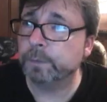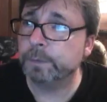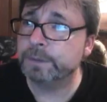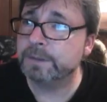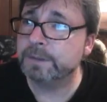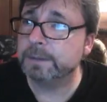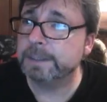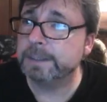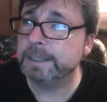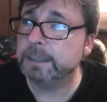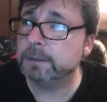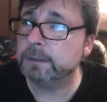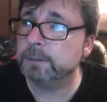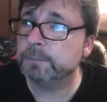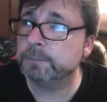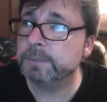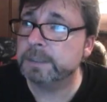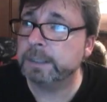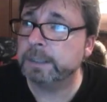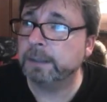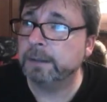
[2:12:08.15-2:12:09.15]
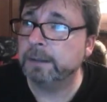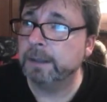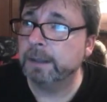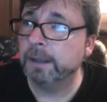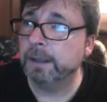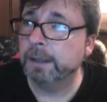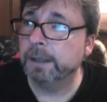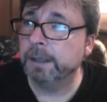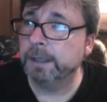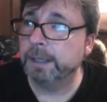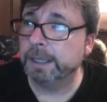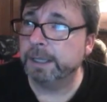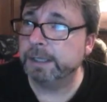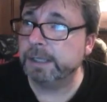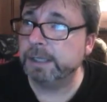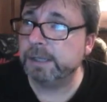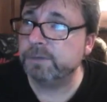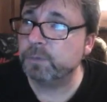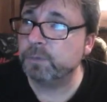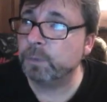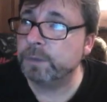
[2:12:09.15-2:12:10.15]
You could hear me, and
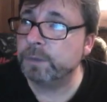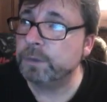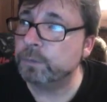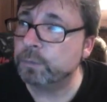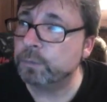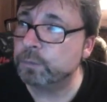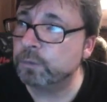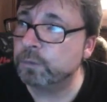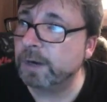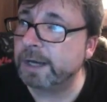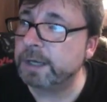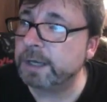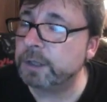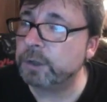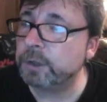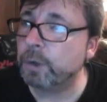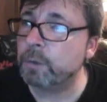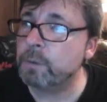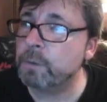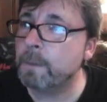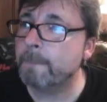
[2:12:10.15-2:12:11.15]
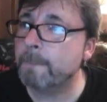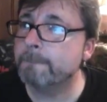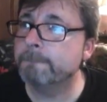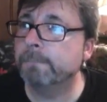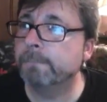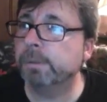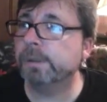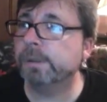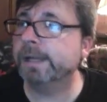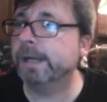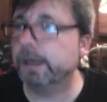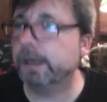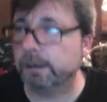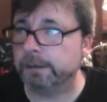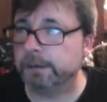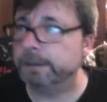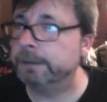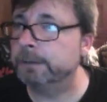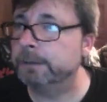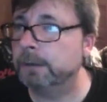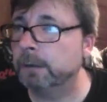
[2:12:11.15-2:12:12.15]
even with the radio
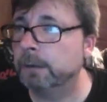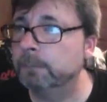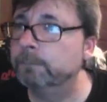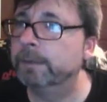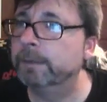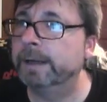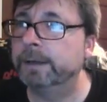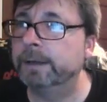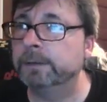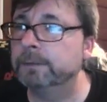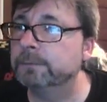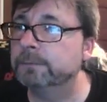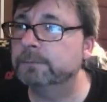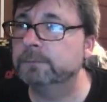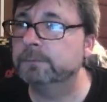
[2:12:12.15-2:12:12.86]
blaring about